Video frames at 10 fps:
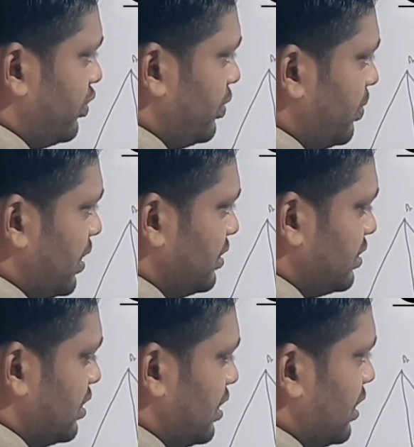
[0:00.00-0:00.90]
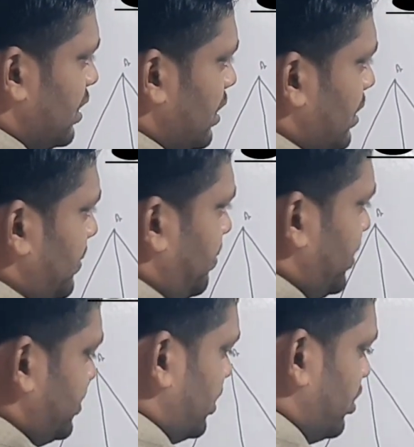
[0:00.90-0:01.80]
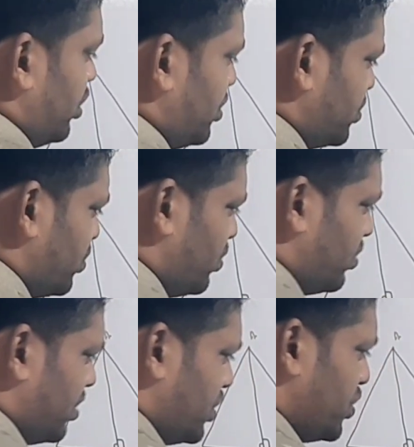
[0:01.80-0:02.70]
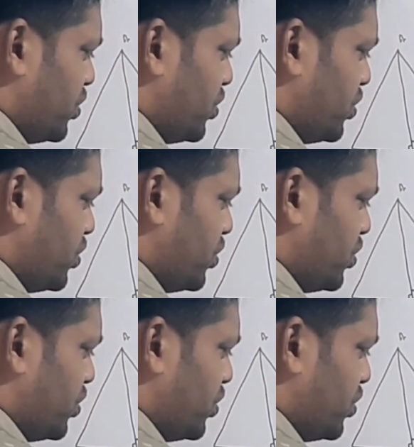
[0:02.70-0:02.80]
replace BC. So do